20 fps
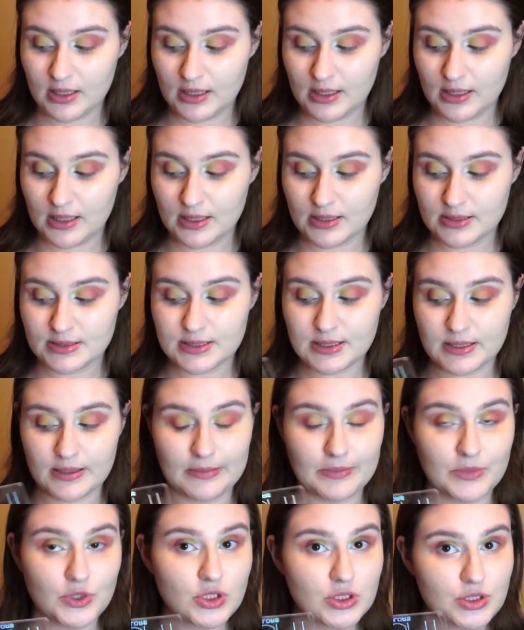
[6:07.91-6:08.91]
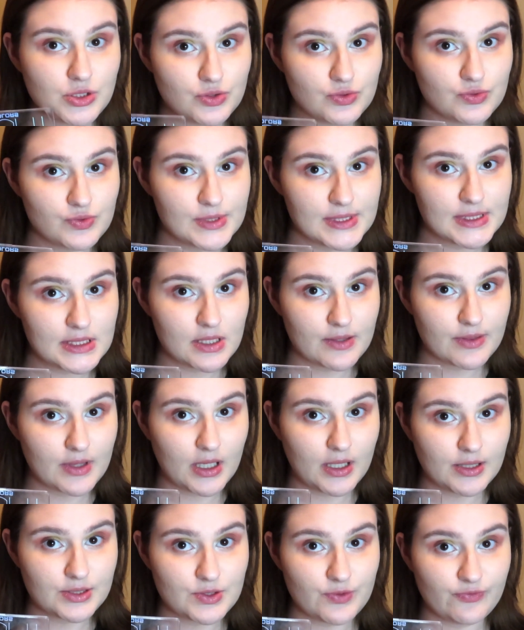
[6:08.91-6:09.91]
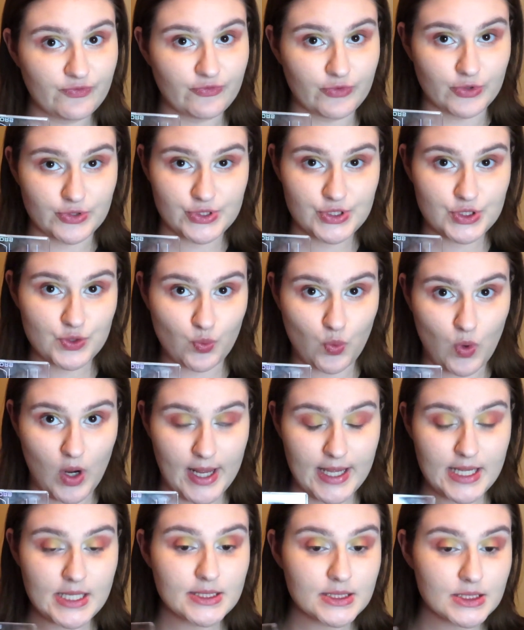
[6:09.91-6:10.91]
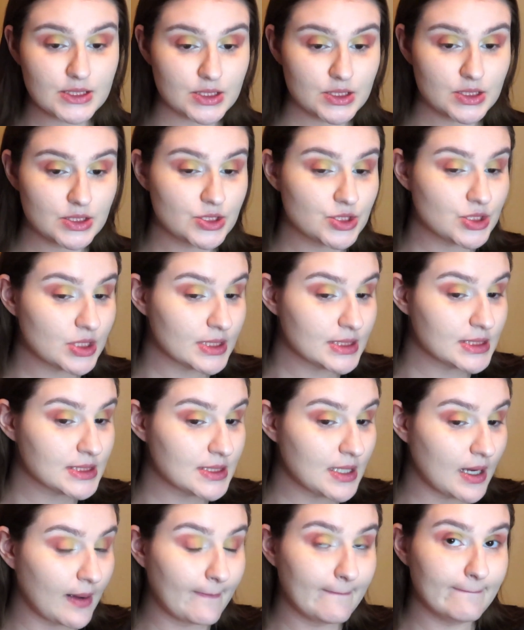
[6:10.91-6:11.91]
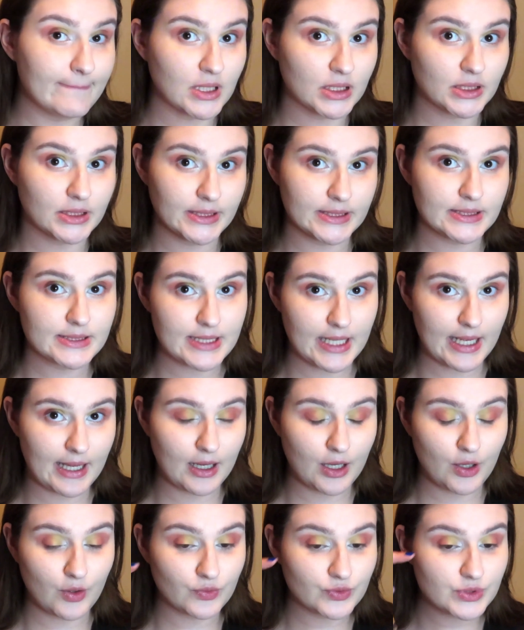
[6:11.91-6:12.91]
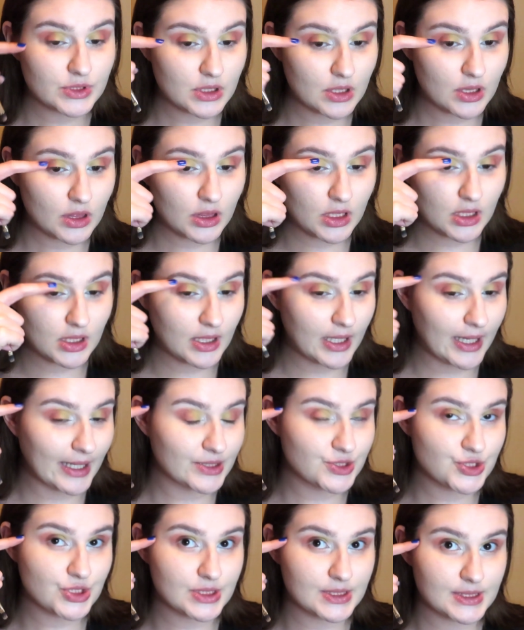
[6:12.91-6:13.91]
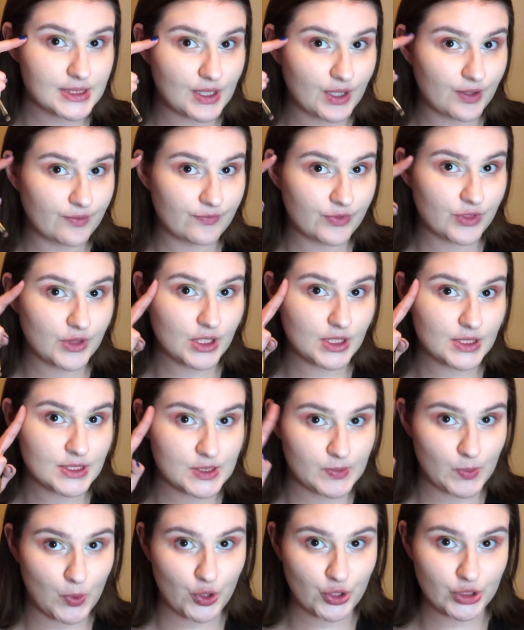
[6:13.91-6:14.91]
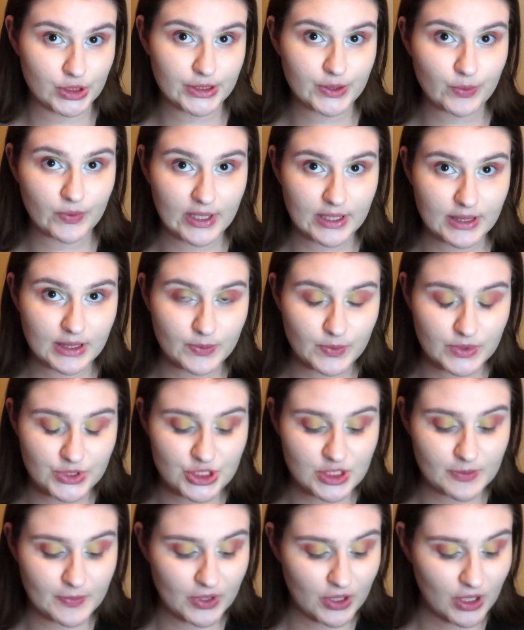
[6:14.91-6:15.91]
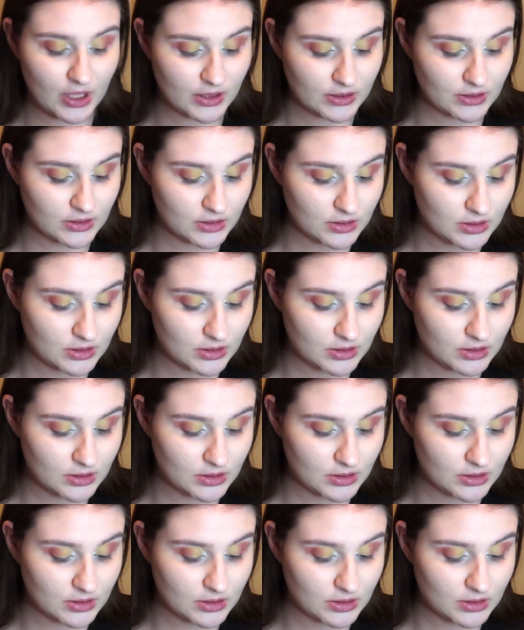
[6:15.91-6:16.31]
and I'm gonna use that first white to just blend out the edges of the sparkly white that we just put on.